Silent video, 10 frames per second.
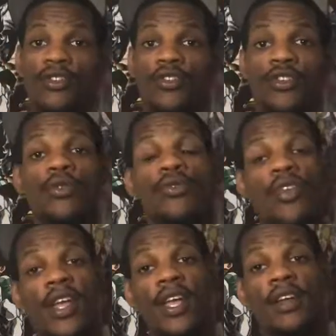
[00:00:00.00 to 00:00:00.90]
Do you
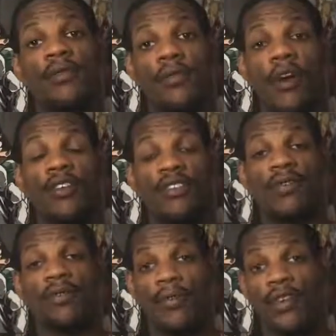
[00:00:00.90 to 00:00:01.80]
think Frost
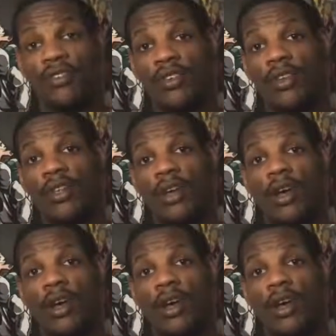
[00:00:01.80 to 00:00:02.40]
and Frieza